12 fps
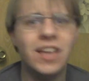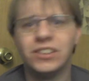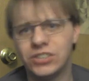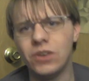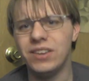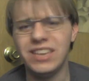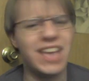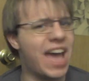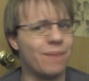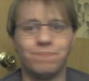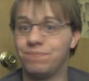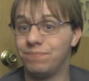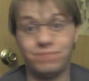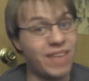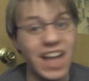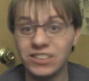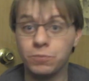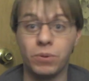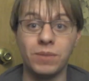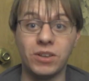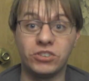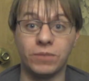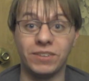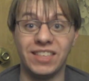So yeah, that's pretty
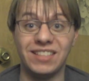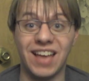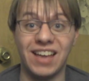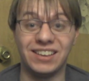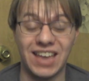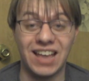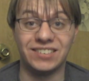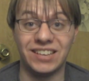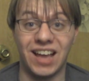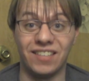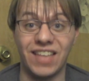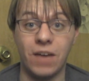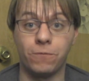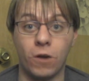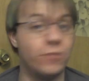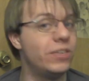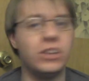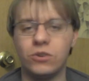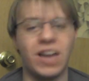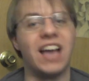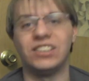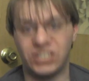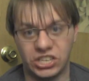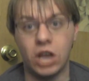much everything that I can say on that front. Thank you
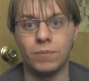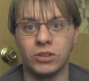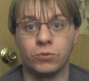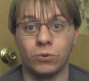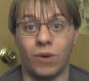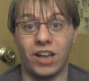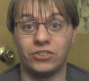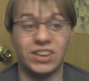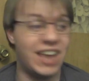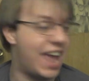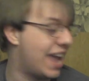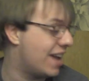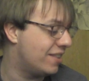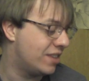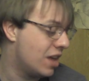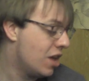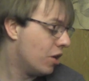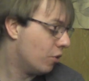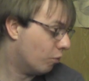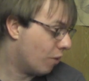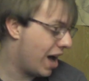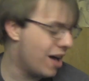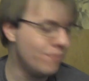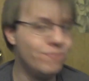guys so much for watching, and,
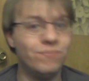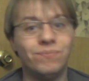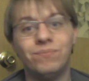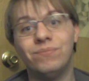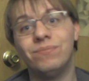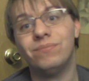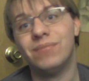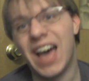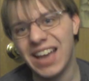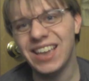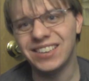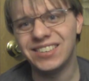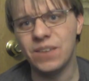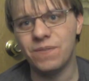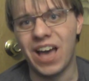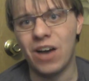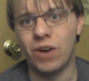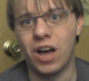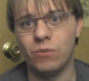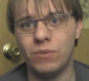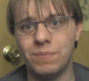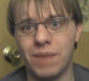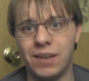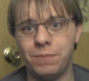well, I guess seeing how
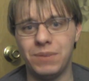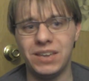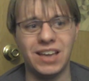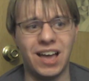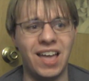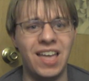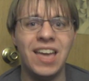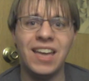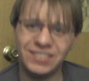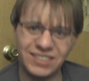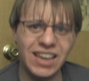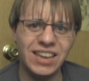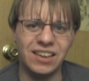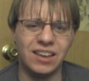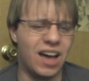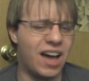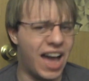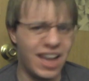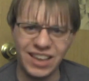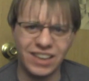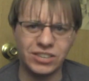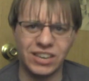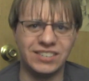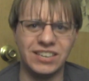we might be taking, I guess
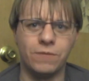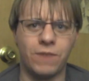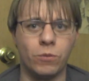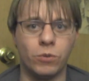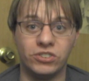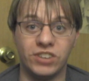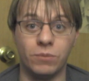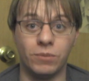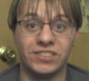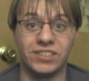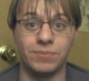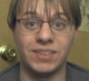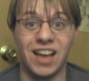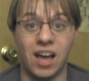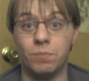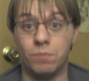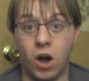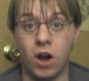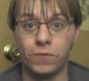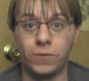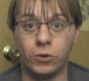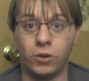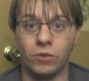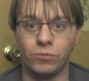seeing how we're done with something
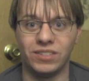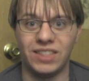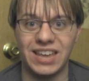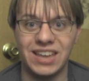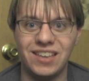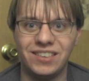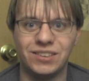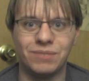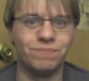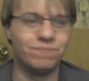Marvel related.